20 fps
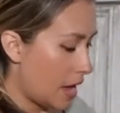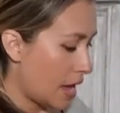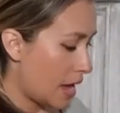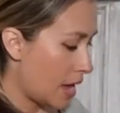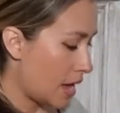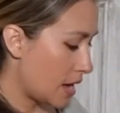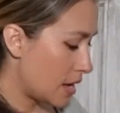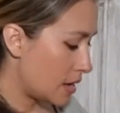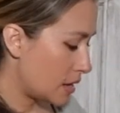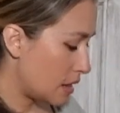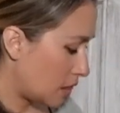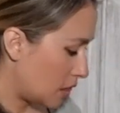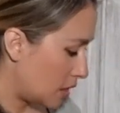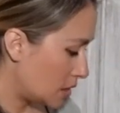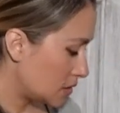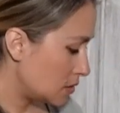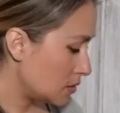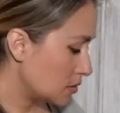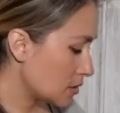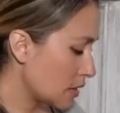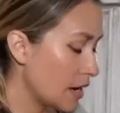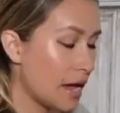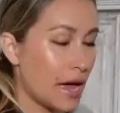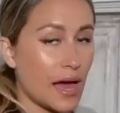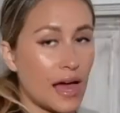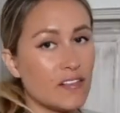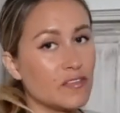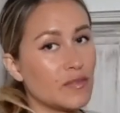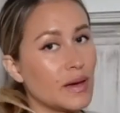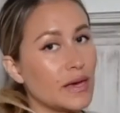and this is gonna
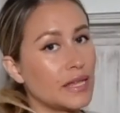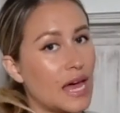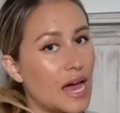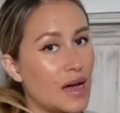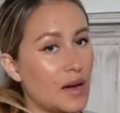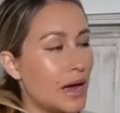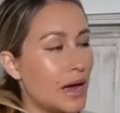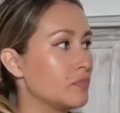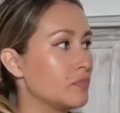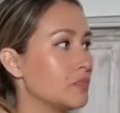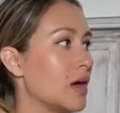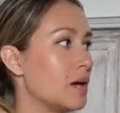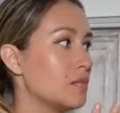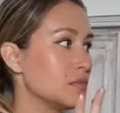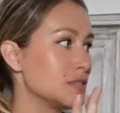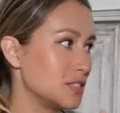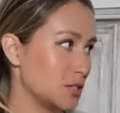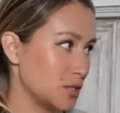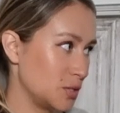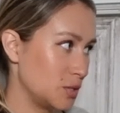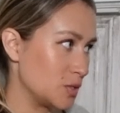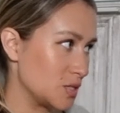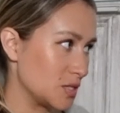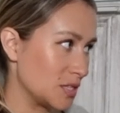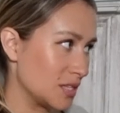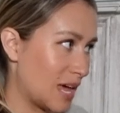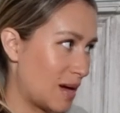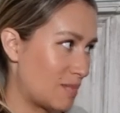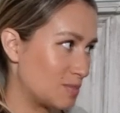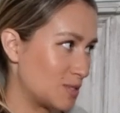have my I'm still using
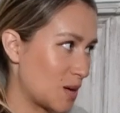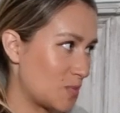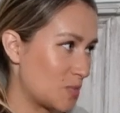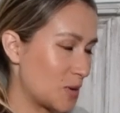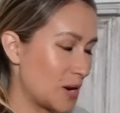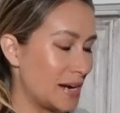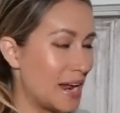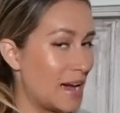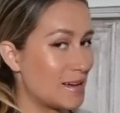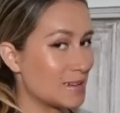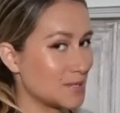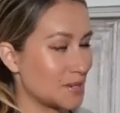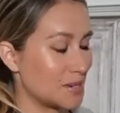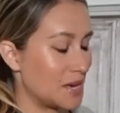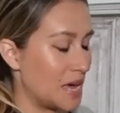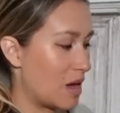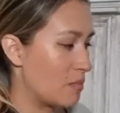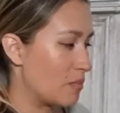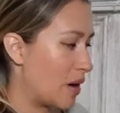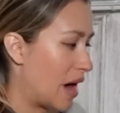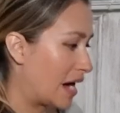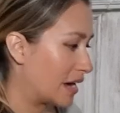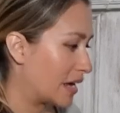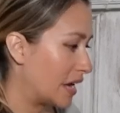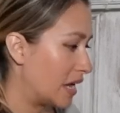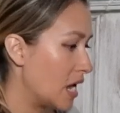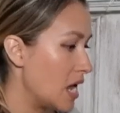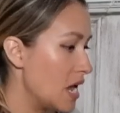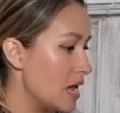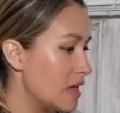the laptop right now, so I can't pack
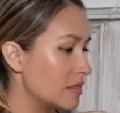it.